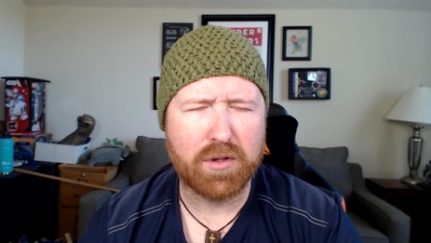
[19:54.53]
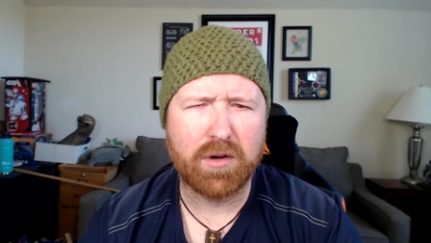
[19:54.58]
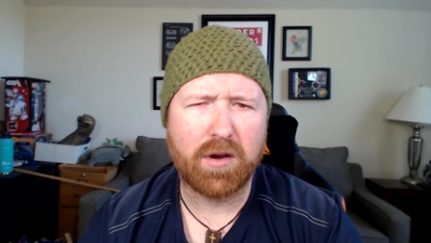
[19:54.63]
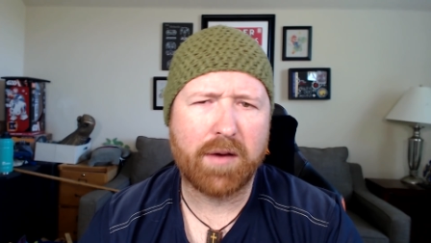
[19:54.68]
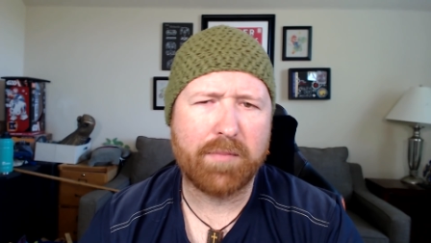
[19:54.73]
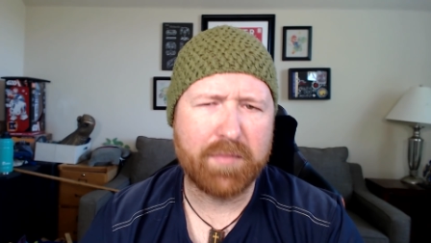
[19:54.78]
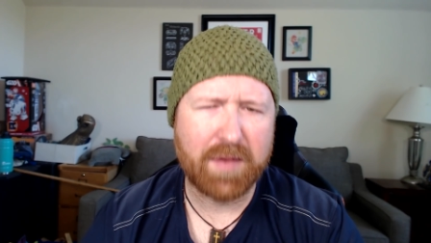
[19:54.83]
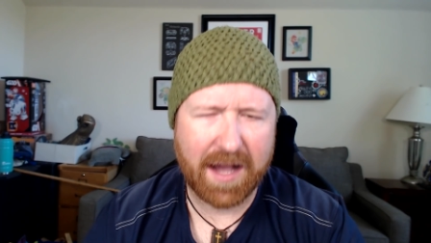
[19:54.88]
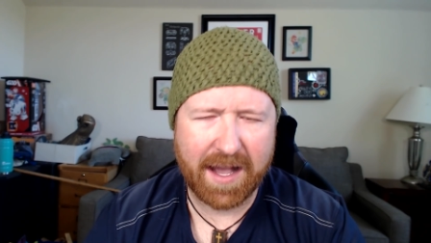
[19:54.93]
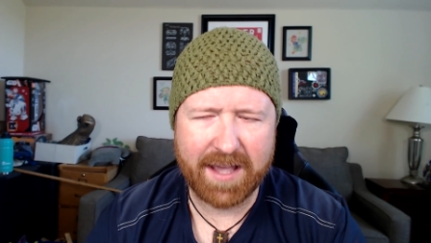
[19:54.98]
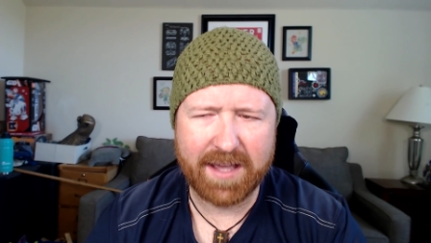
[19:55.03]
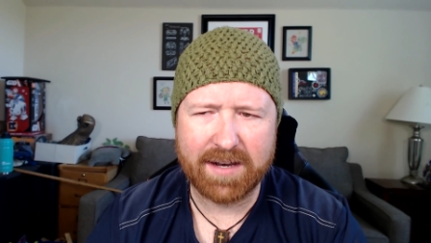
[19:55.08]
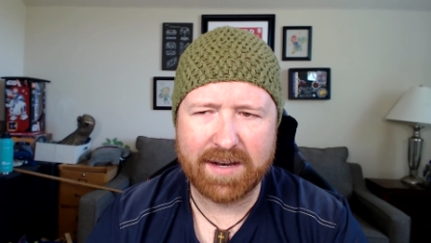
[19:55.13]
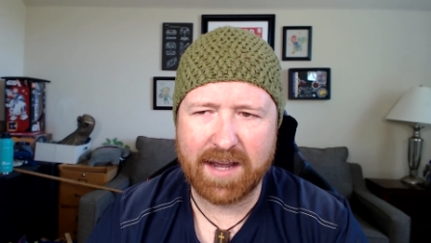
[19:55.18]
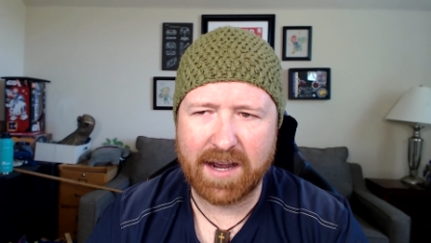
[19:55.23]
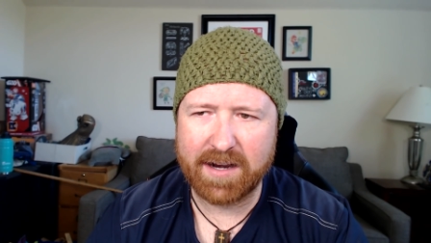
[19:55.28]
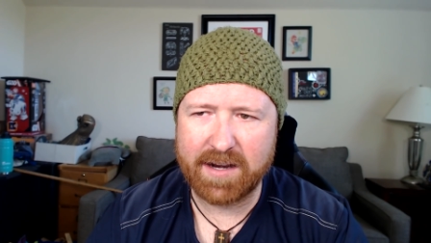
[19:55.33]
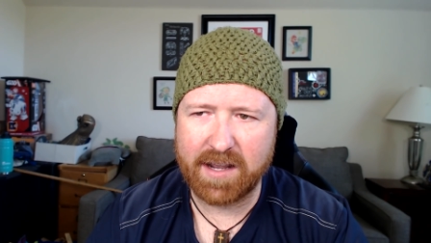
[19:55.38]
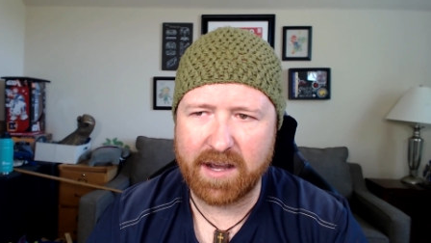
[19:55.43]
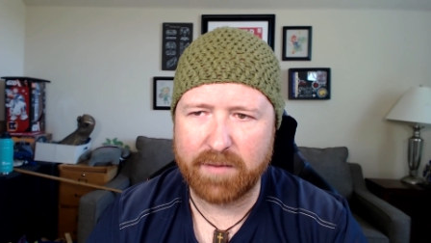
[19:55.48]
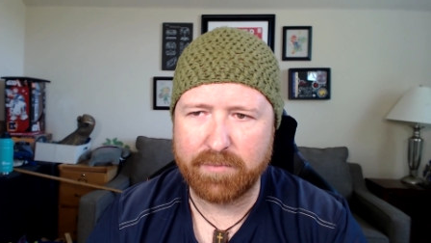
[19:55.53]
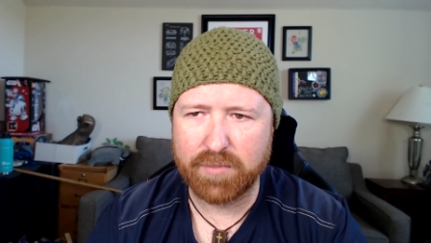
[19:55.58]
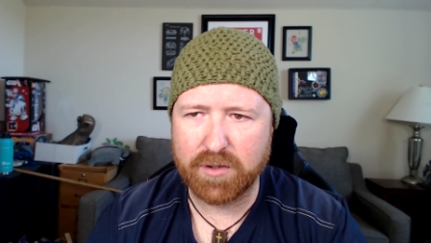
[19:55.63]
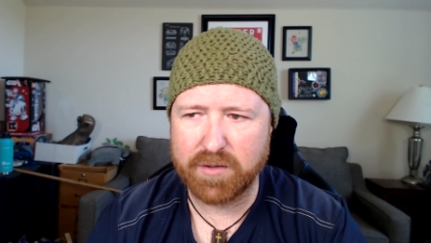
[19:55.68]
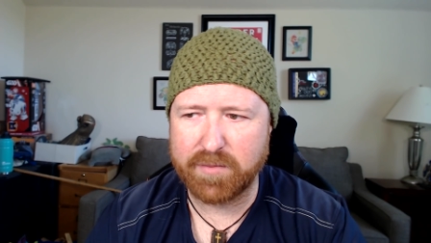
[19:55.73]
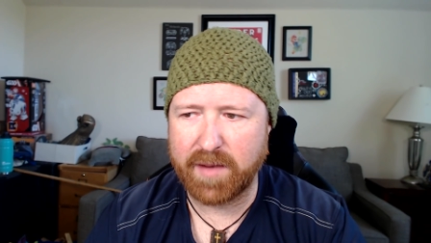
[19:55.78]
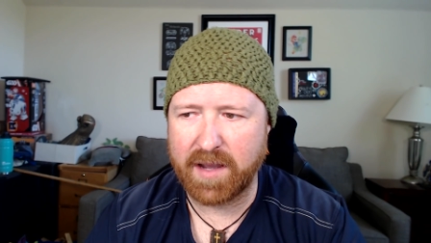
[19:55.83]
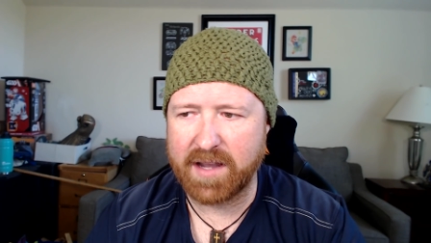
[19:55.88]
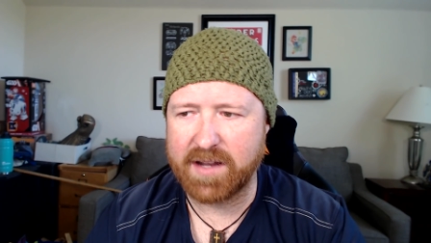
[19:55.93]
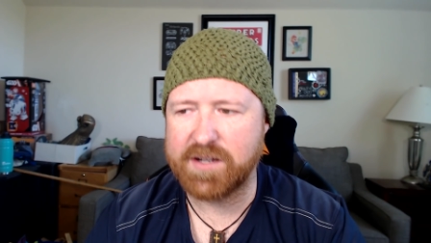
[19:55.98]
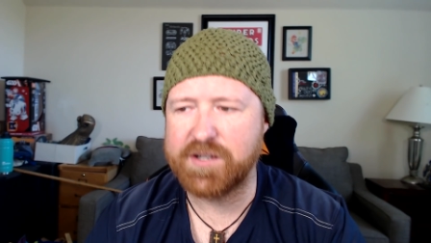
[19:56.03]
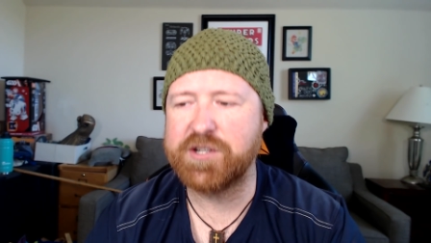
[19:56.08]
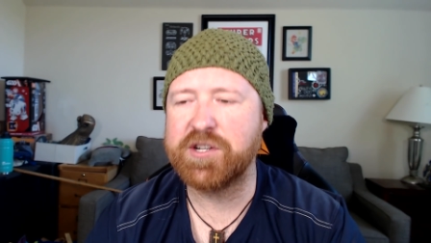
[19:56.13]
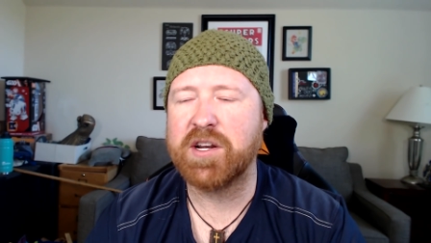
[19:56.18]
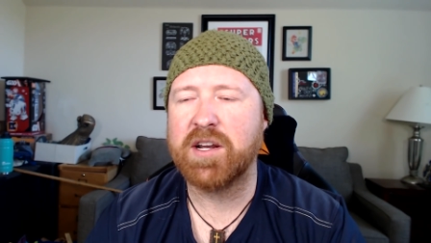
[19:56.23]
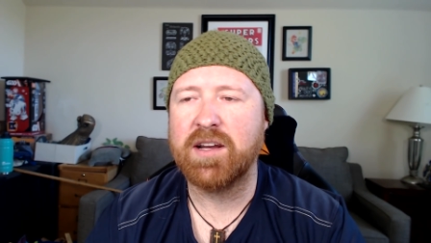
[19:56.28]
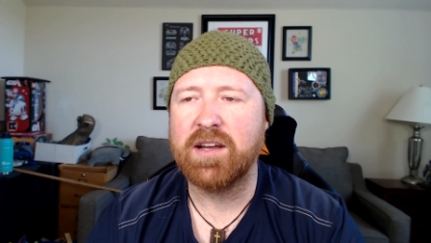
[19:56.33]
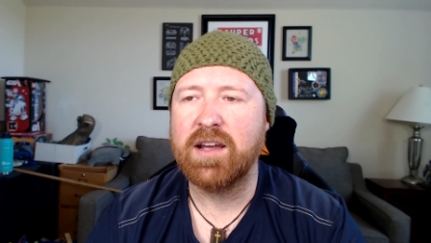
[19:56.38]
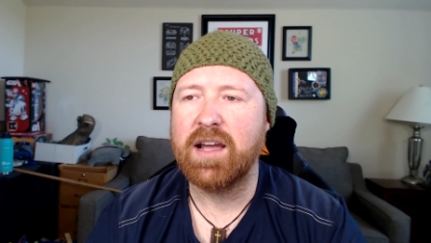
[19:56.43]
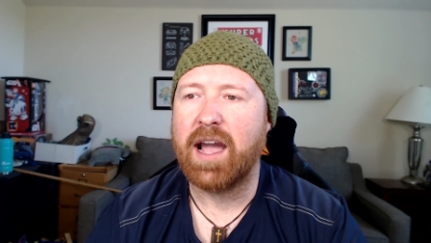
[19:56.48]
I'm, i hit 90 on blue mage,
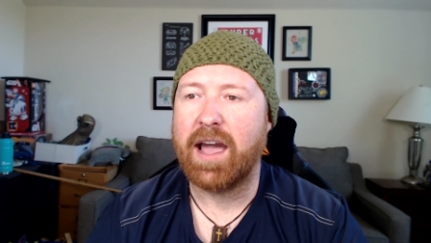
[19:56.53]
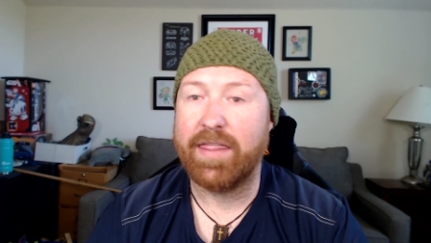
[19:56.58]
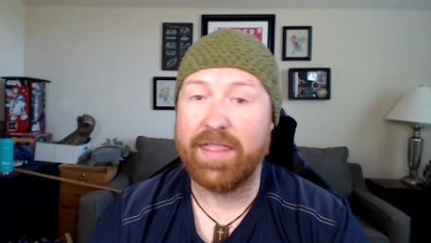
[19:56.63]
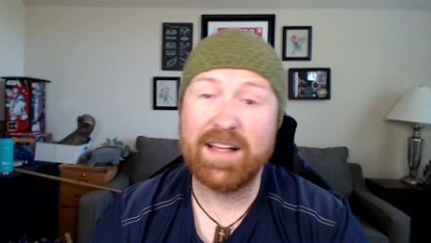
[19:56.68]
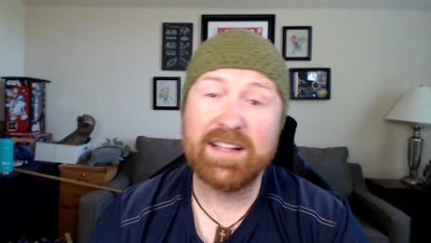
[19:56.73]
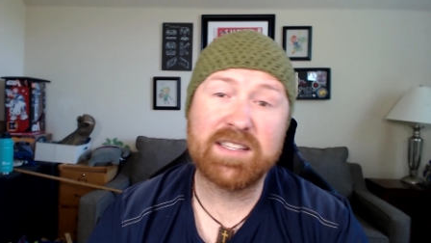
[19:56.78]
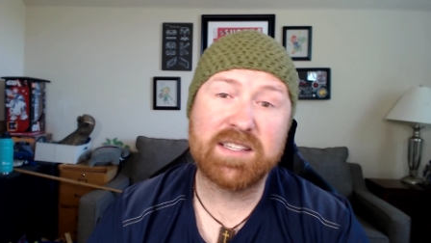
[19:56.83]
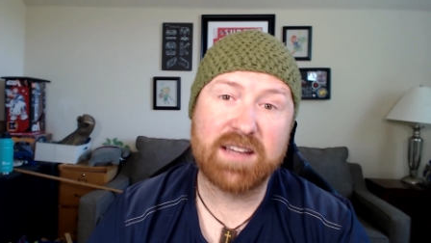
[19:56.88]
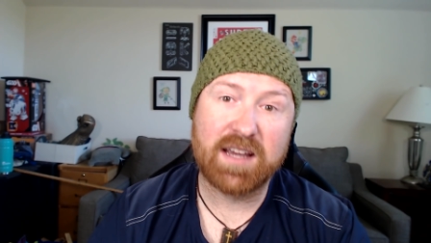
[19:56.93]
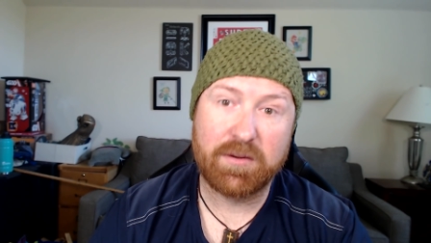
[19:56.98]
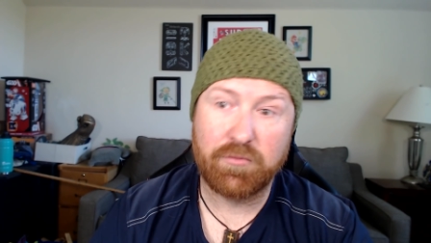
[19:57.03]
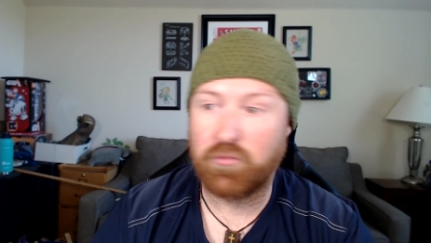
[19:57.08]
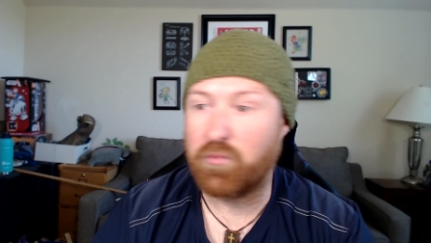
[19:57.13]
and that's